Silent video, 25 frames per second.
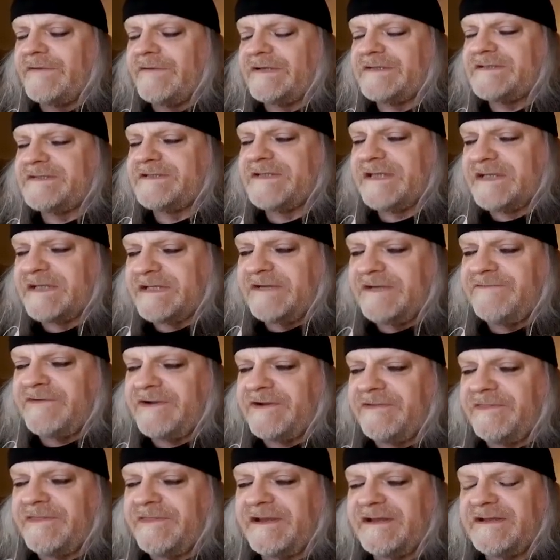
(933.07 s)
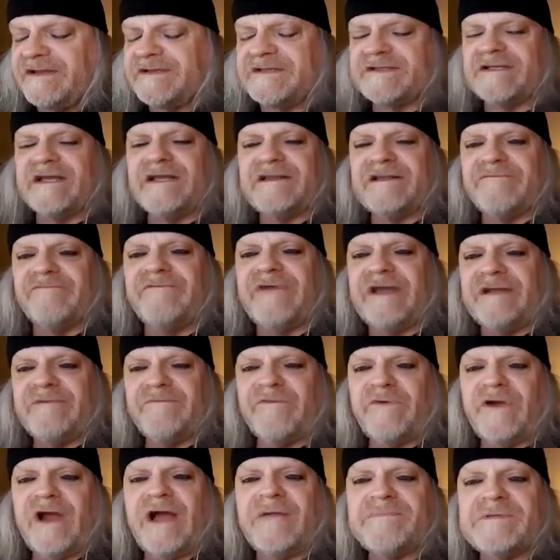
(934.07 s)
significant thing is that Venom
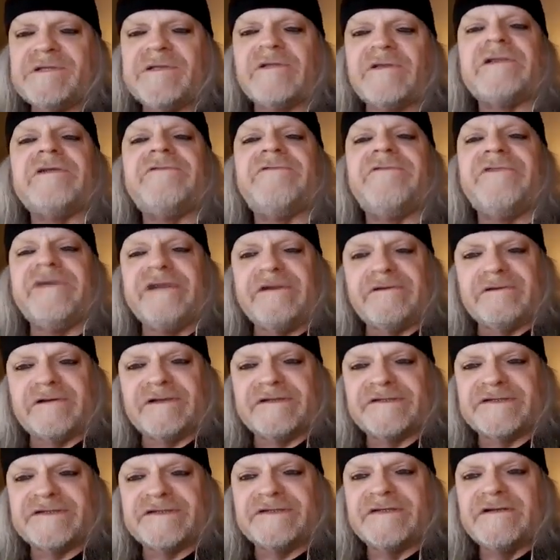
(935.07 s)
were absolutely fearless.